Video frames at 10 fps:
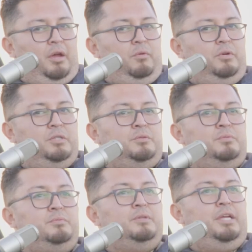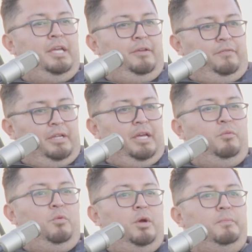It was even
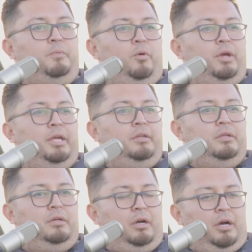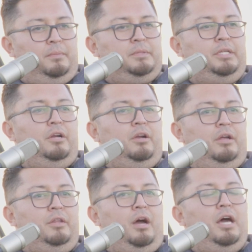at one point up there
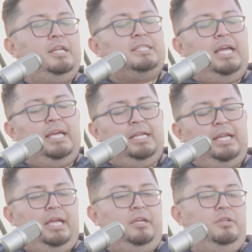on the hottest 8 at 8.